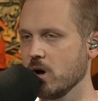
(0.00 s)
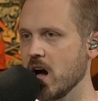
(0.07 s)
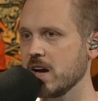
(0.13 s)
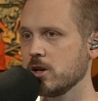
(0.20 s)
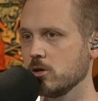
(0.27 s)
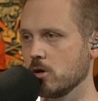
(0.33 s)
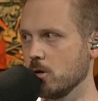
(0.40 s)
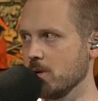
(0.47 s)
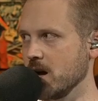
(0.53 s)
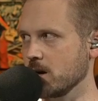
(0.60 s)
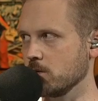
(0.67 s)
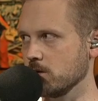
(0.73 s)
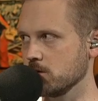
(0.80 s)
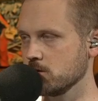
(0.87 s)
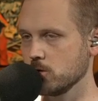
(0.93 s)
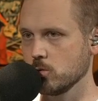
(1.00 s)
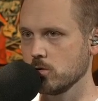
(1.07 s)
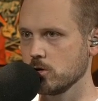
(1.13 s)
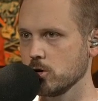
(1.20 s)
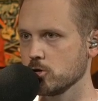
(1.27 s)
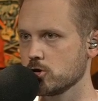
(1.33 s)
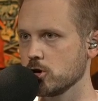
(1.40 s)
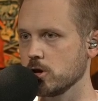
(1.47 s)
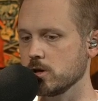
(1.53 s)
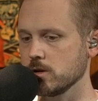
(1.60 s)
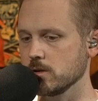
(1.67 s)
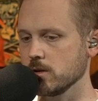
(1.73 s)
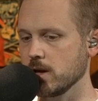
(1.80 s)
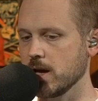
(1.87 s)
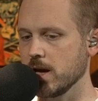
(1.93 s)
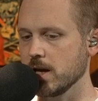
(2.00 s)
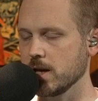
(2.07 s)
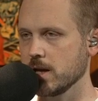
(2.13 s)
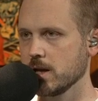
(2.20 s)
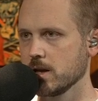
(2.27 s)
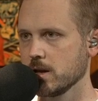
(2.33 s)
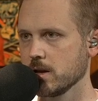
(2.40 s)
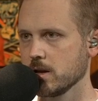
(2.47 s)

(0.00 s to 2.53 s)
Why do you go backwards? You, right, you shouldn't. That's and, what I mean.